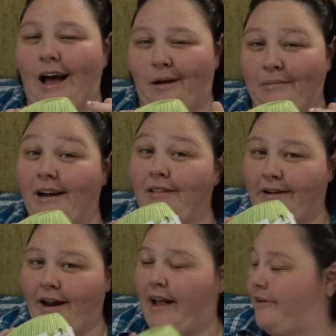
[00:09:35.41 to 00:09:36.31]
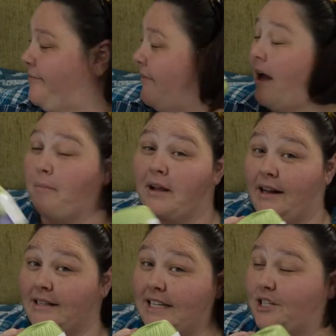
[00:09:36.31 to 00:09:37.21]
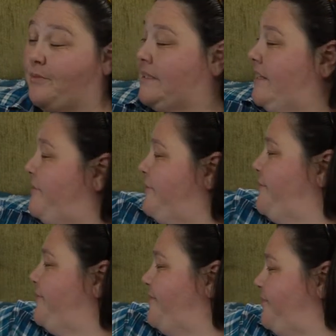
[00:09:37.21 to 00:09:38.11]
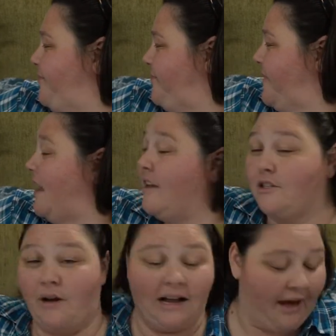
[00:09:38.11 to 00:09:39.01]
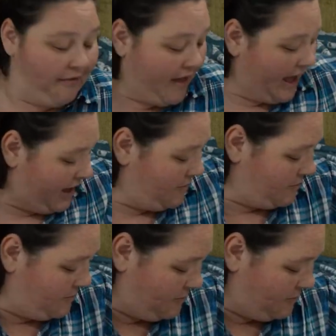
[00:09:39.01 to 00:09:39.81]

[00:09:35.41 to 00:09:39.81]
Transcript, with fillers: I'm going to learn how. I'm going to teach myself. So I got that.